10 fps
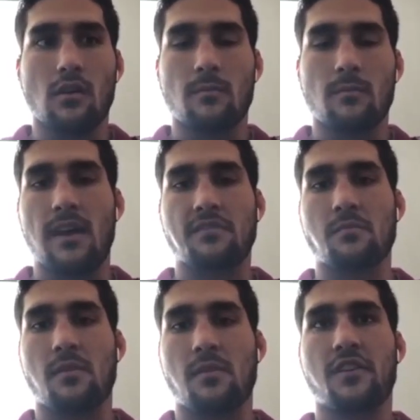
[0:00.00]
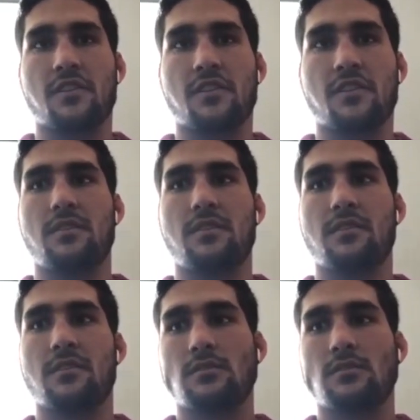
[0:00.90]
After my freshman year,
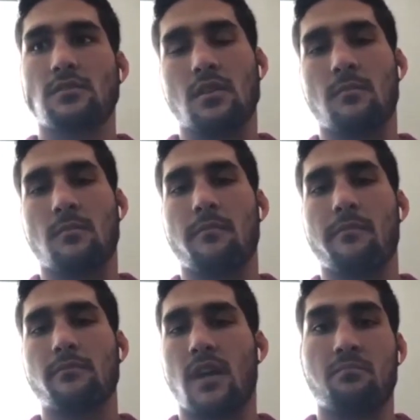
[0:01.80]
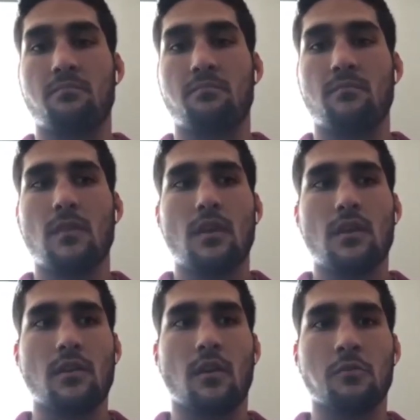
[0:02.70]
I, you know, was
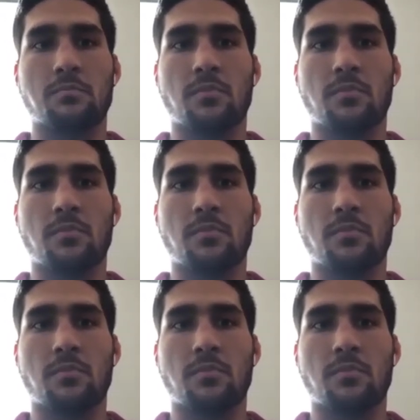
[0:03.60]
blessed to